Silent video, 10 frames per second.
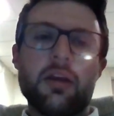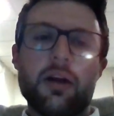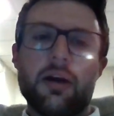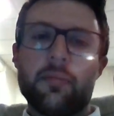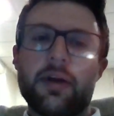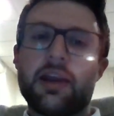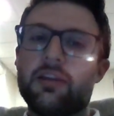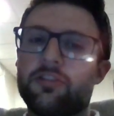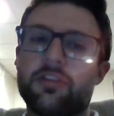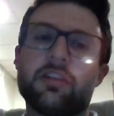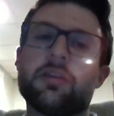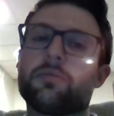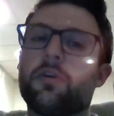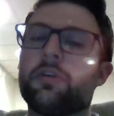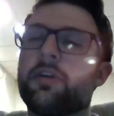I can just get them
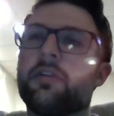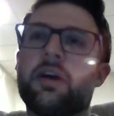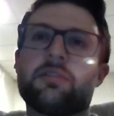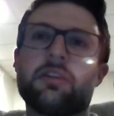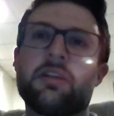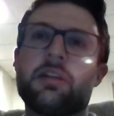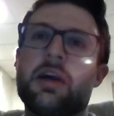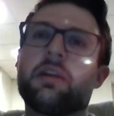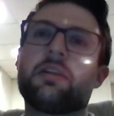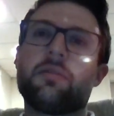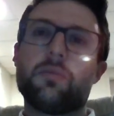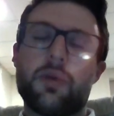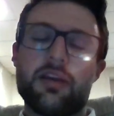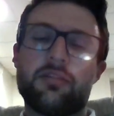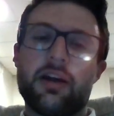rolling on the lesson and not
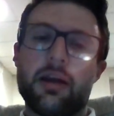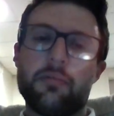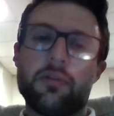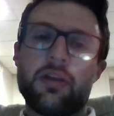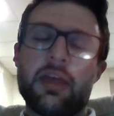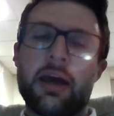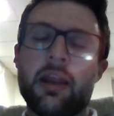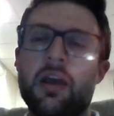waste time doing that.